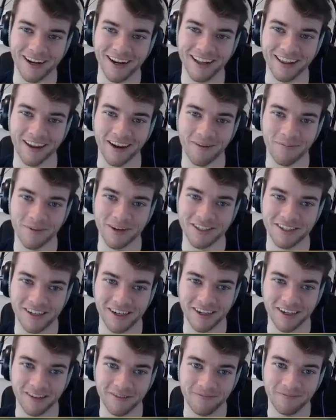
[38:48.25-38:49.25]
I like
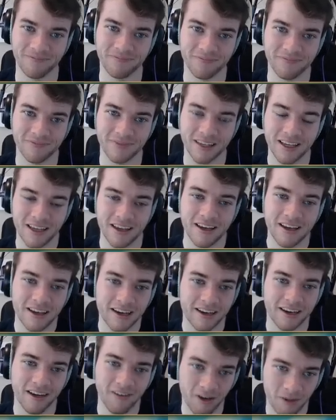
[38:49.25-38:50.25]
Mudsdale.
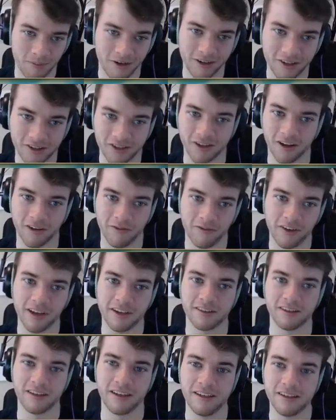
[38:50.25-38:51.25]
Give him an assault
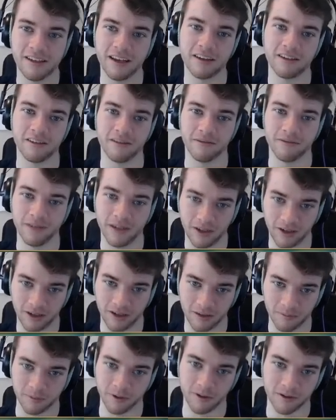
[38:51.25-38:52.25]
vest, and he's actually a very
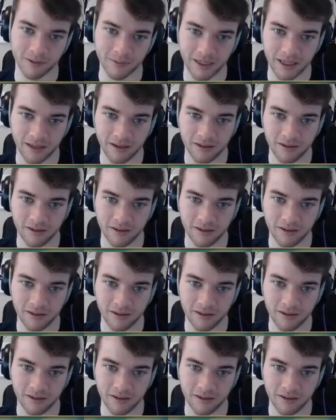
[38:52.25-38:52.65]
good Pokemon.